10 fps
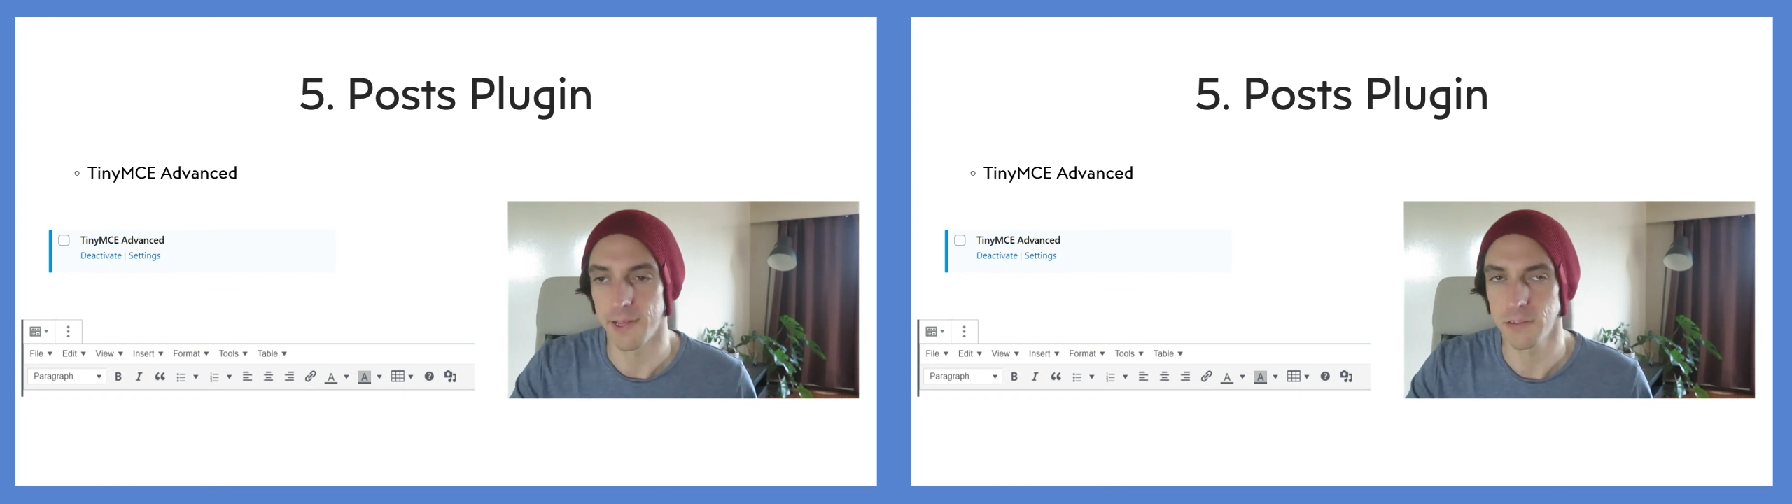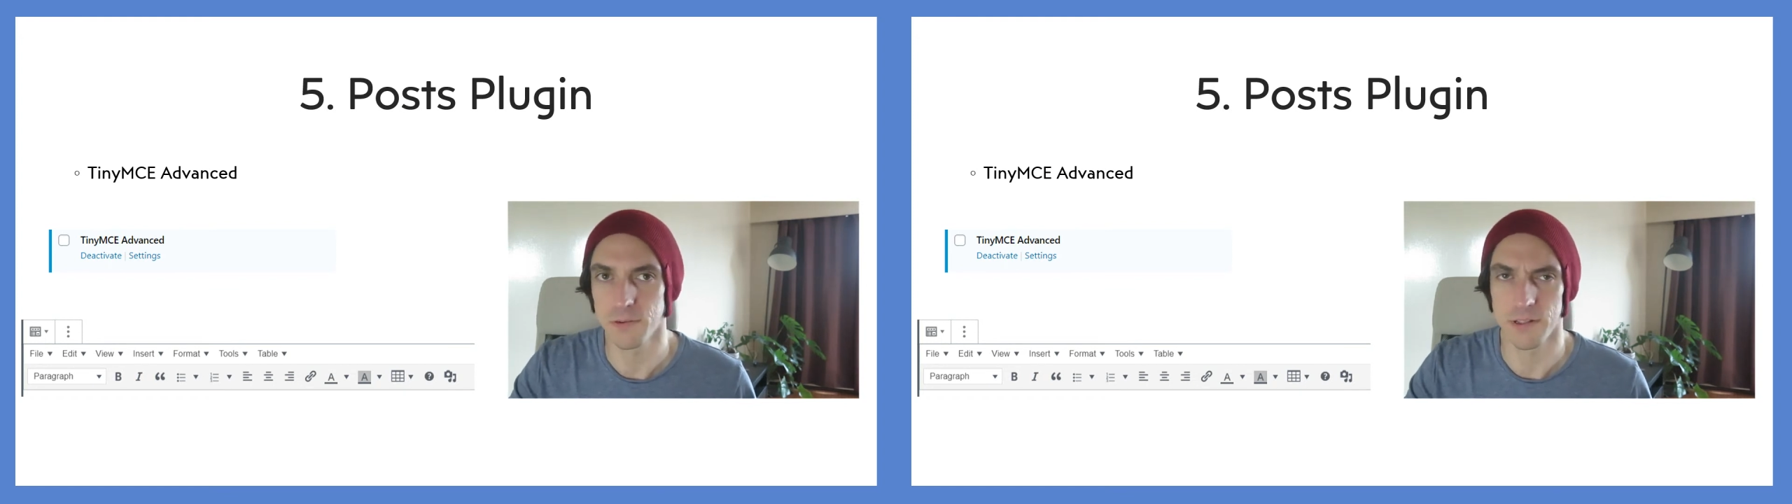
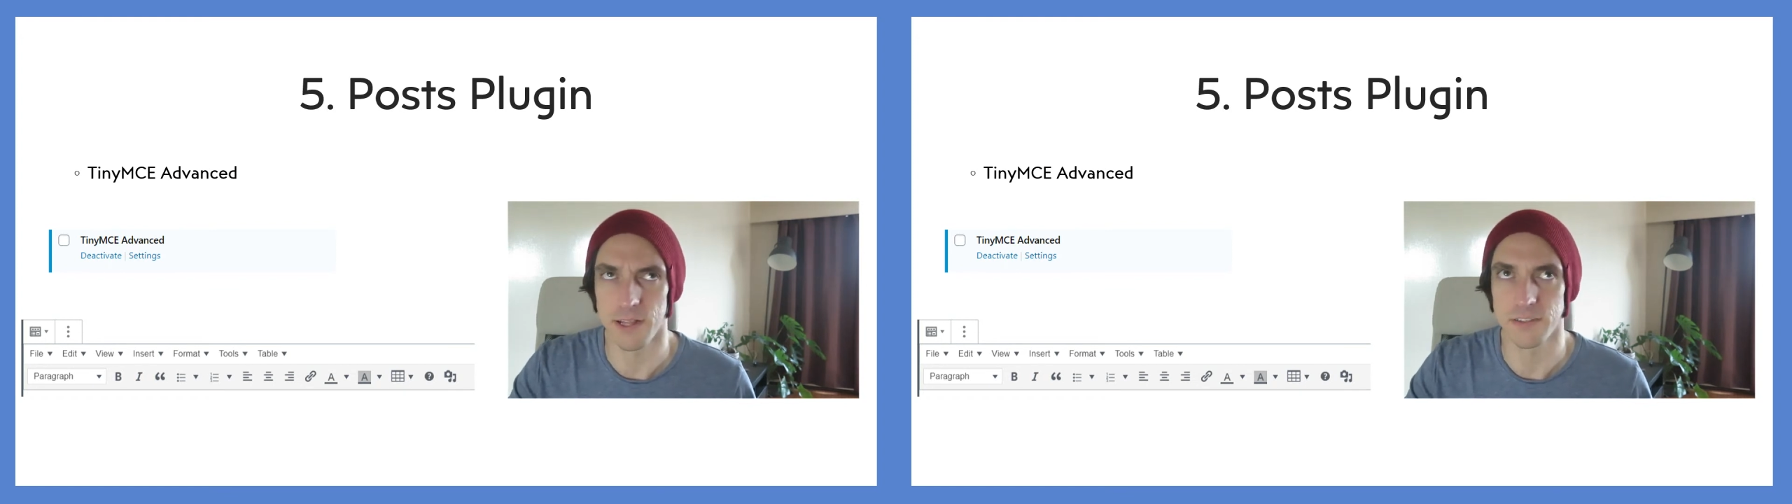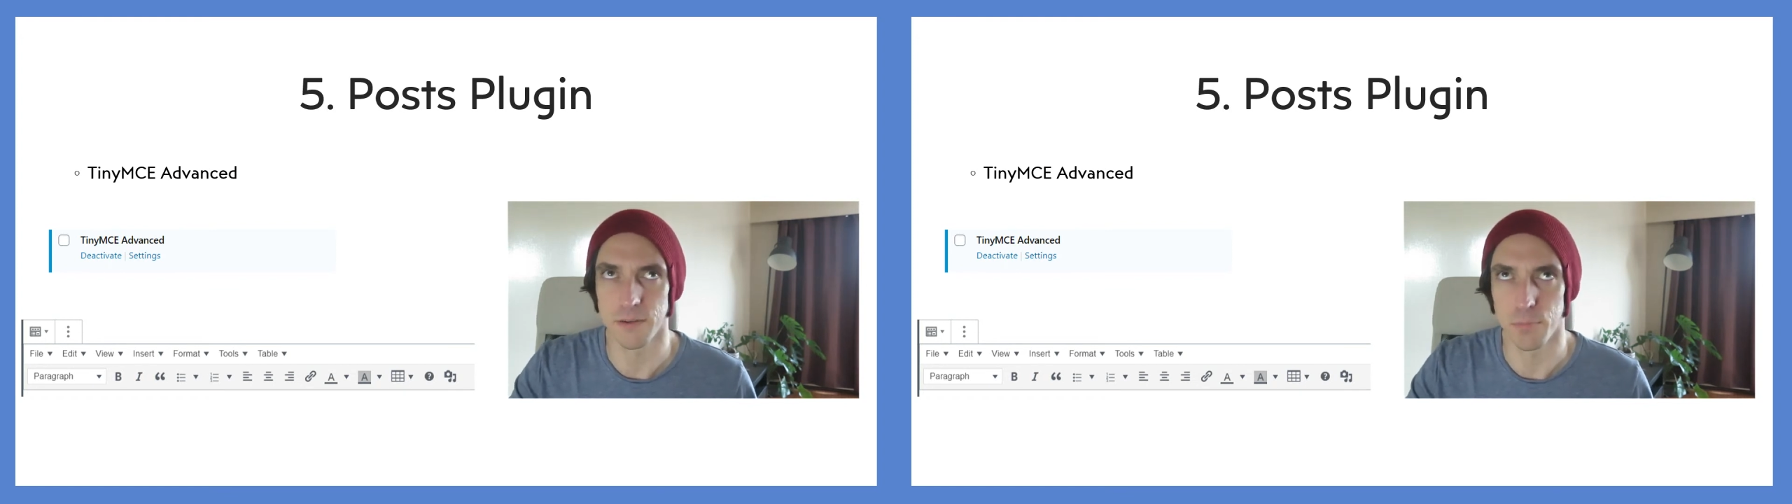guess,
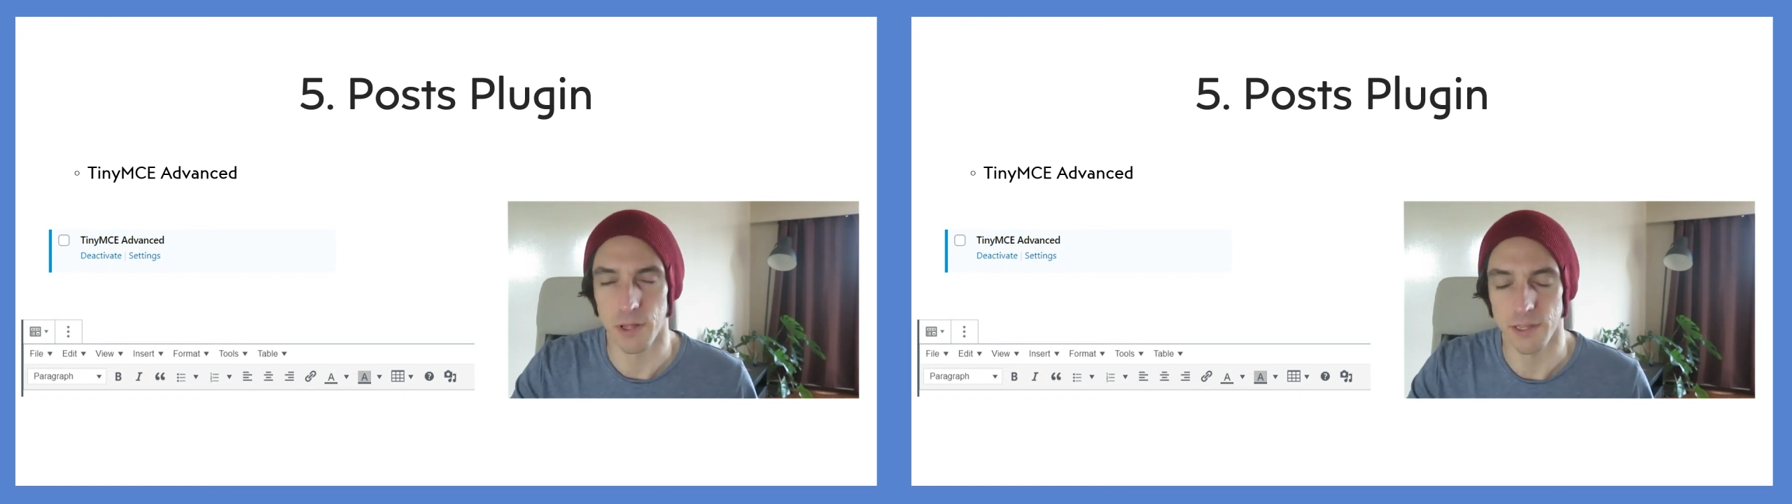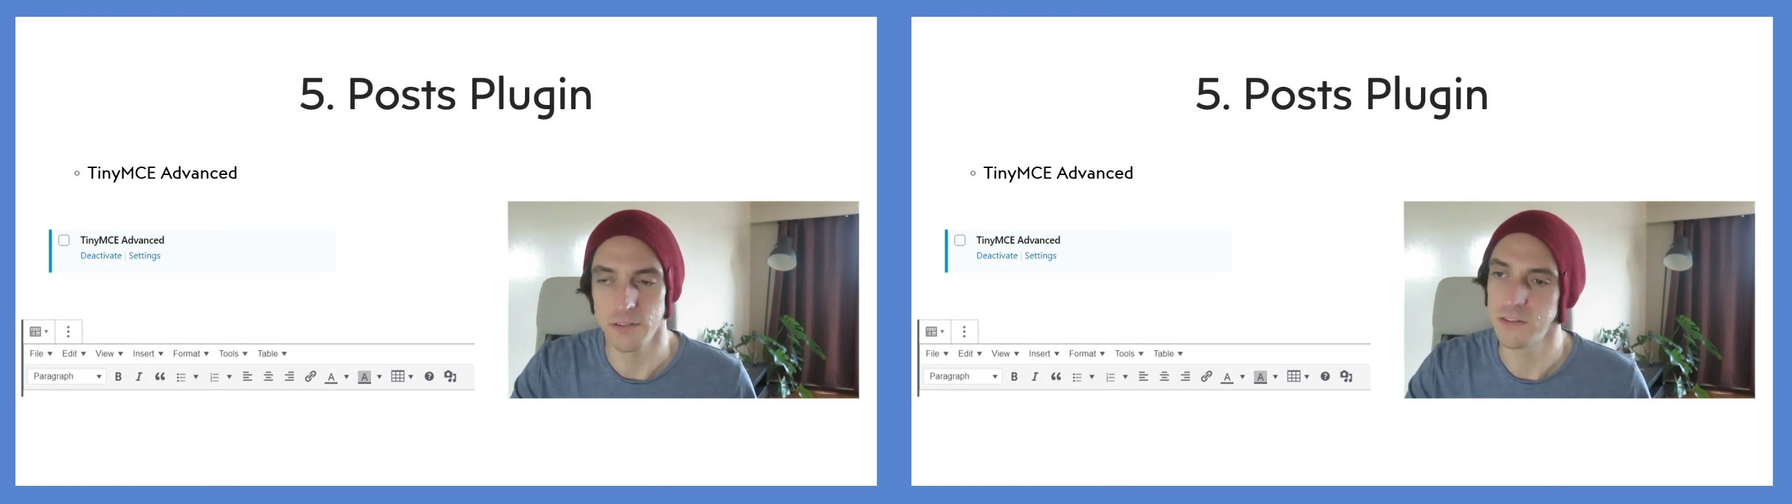classic
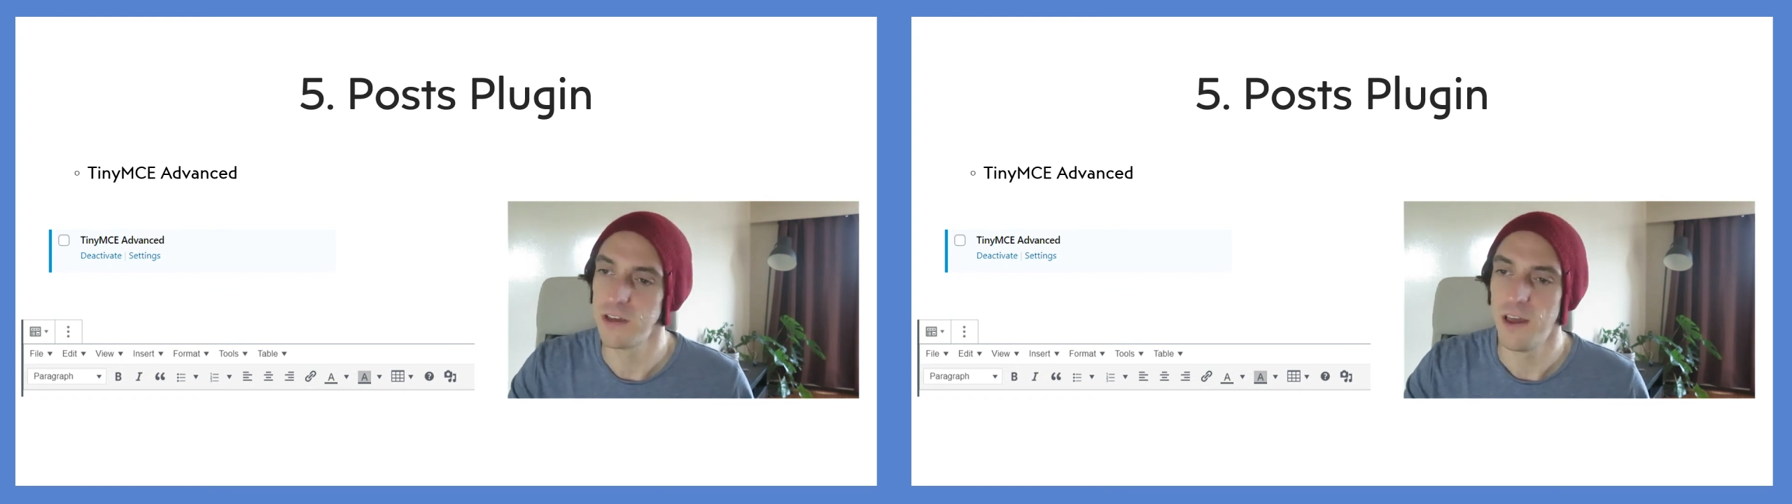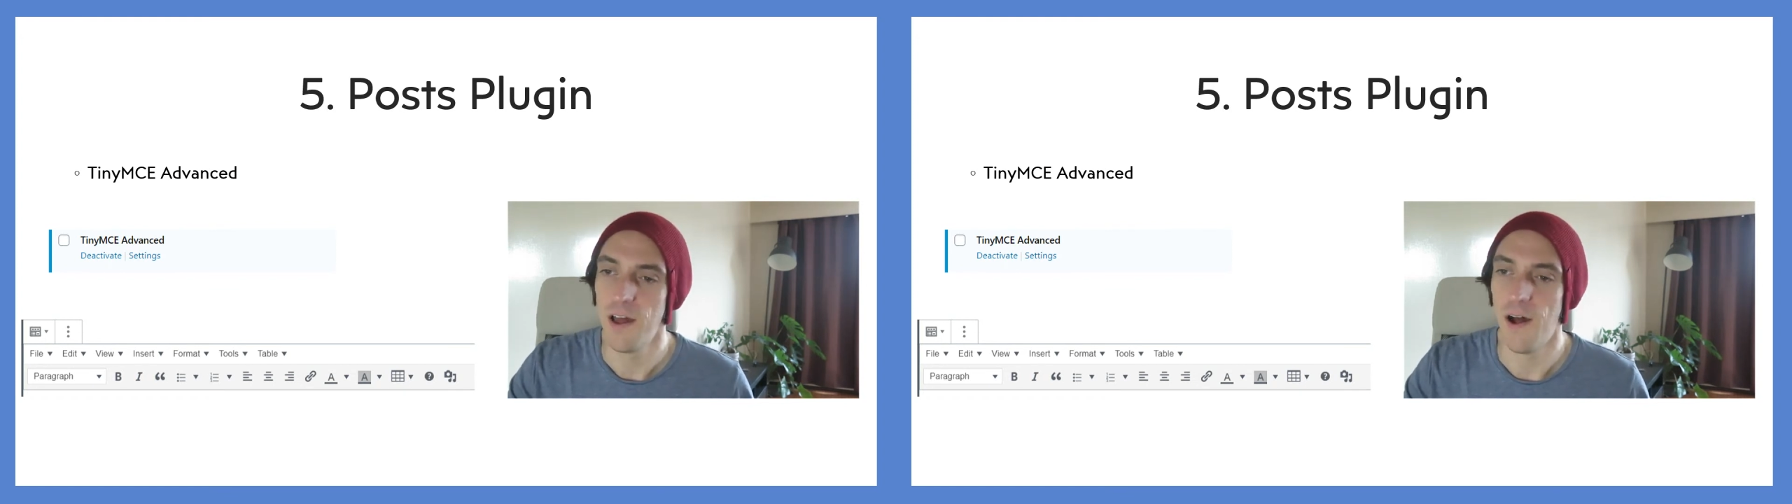plugins,